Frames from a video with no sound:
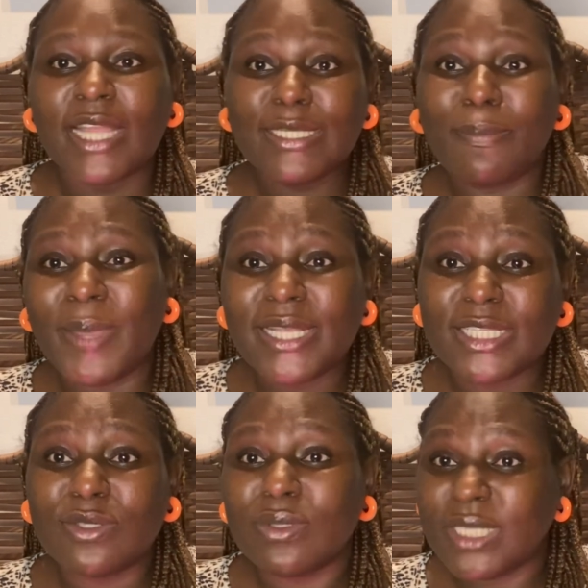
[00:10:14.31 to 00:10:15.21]

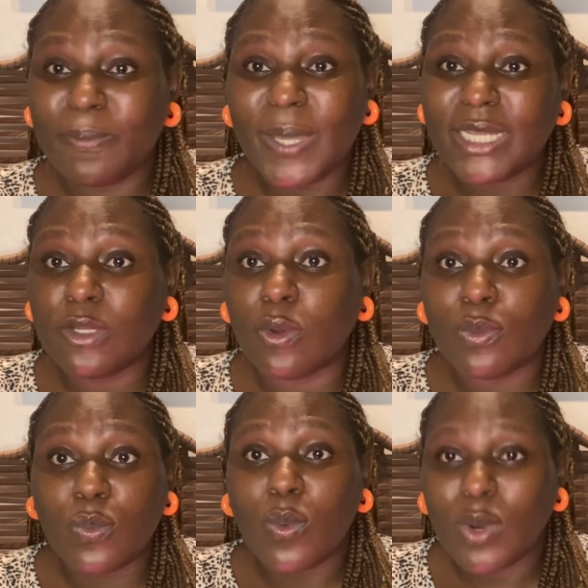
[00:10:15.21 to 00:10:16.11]
depending
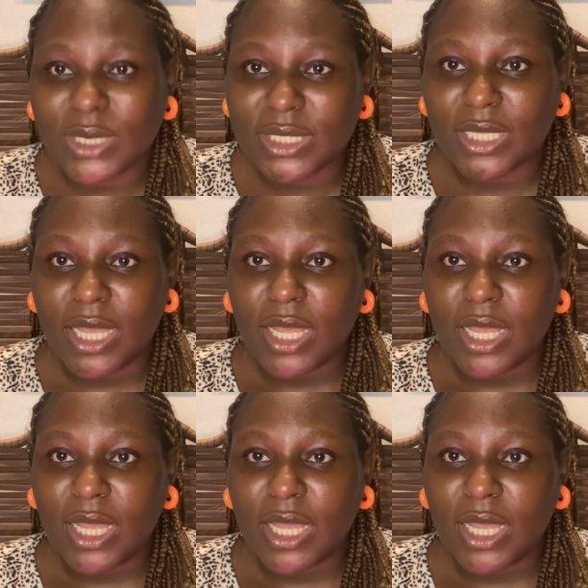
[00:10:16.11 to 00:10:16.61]
on what